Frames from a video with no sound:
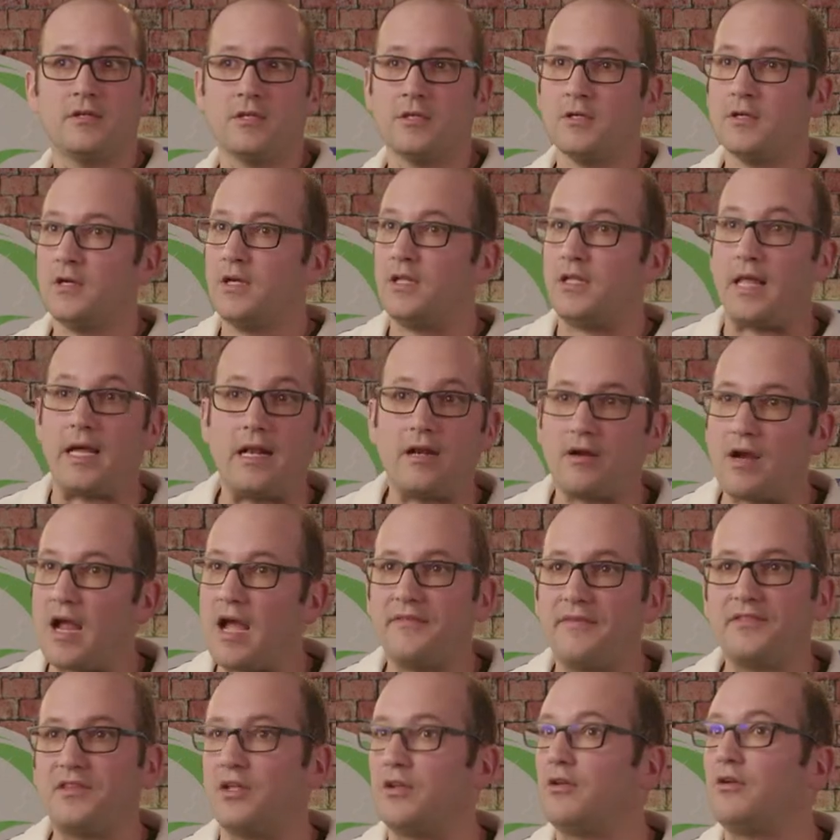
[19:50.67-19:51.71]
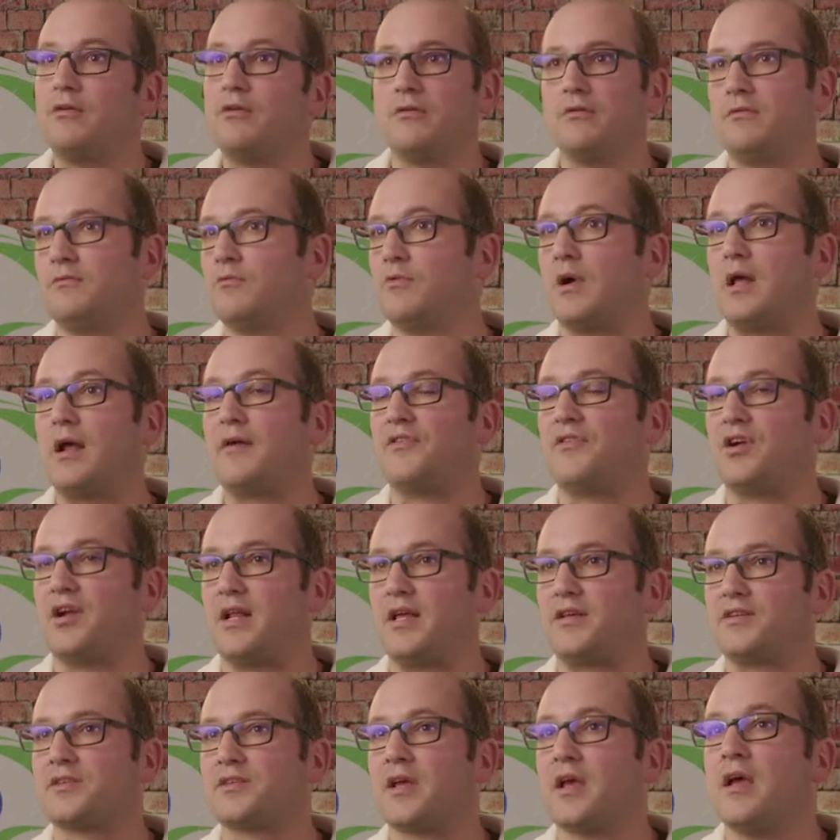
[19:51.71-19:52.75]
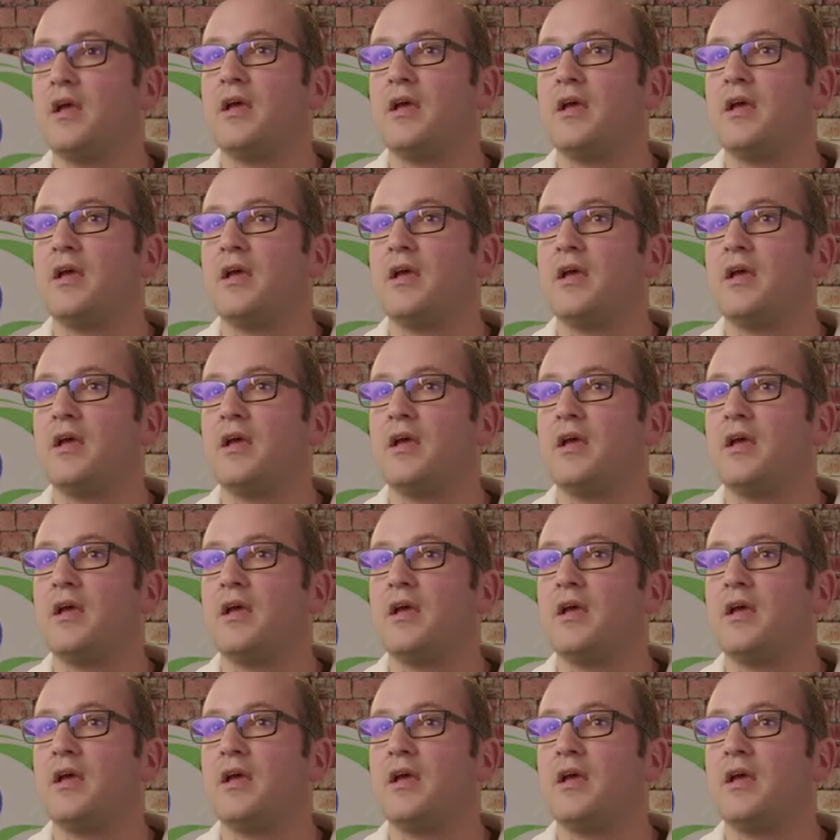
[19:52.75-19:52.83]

later afternoon? Whatever it is.